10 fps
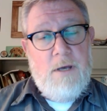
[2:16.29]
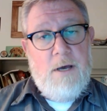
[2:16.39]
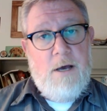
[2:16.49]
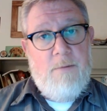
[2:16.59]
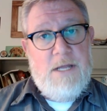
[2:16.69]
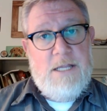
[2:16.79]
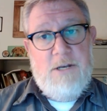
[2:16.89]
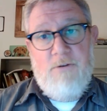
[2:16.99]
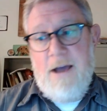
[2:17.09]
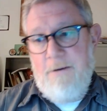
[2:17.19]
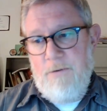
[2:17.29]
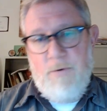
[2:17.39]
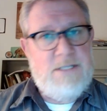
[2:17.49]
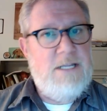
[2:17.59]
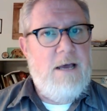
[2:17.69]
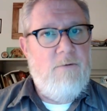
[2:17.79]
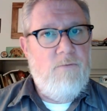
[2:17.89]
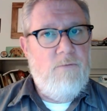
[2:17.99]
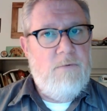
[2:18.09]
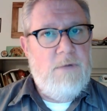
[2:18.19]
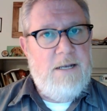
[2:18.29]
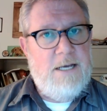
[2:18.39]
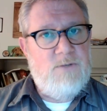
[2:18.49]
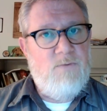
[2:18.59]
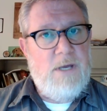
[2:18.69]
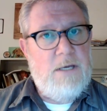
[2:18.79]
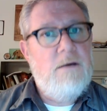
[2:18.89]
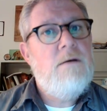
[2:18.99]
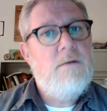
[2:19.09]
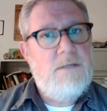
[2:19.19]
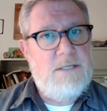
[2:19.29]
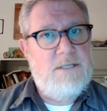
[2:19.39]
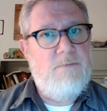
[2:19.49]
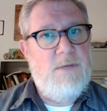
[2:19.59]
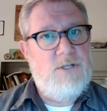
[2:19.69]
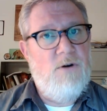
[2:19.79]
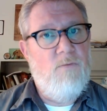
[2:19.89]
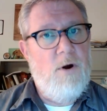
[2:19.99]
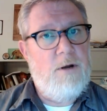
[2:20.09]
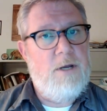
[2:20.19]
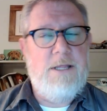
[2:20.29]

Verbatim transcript: um, and then you have the rest of that that next week to submit your work.